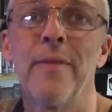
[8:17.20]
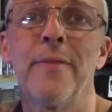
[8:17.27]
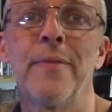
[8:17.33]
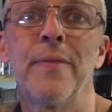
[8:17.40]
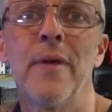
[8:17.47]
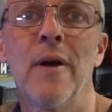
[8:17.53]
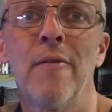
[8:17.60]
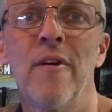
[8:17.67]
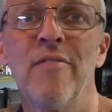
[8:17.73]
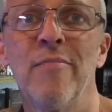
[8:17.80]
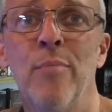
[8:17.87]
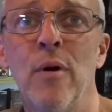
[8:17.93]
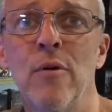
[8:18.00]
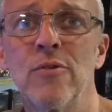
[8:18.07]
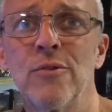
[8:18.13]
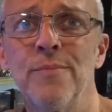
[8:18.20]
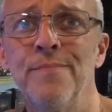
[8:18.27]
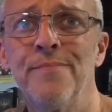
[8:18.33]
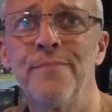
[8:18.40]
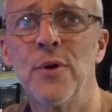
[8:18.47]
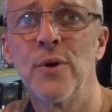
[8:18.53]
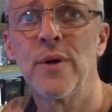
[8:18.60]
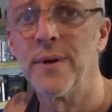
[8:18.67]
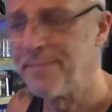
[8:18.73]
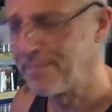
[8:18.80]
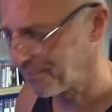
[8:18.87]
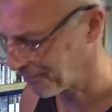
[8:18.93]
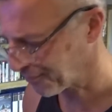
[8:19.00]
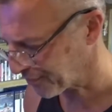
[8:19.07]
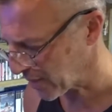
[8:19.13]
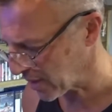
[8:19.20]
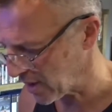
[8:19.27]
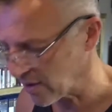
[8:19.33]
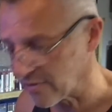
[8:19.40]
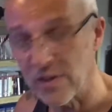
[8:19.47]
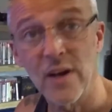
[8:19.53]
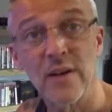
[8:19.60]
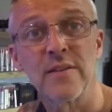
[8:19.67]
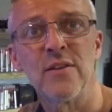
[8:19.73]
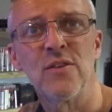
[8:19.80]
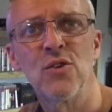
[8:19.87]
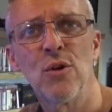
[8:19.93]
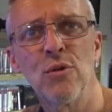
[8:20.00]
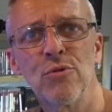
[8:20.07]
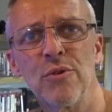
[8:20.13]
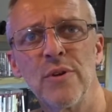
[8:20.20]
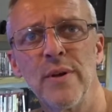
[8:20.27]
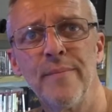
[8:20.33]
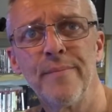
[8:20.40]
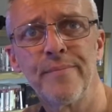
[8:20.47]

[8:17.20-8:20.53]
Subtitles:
the RF box. Yeah, I started desoldering it.